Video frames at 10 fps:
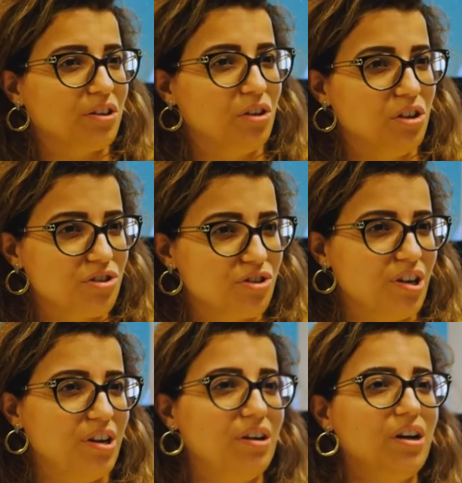
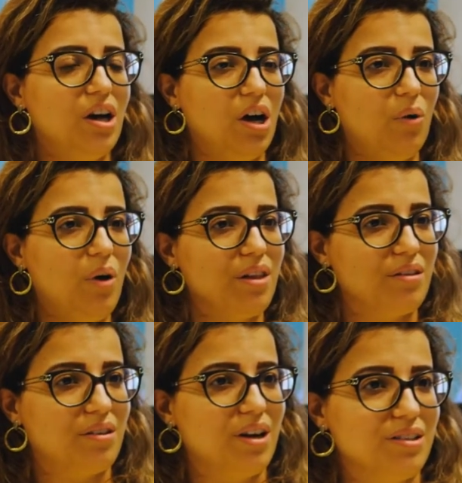culture or
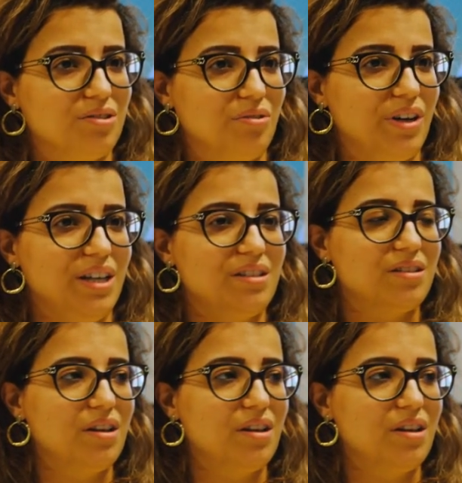other countries.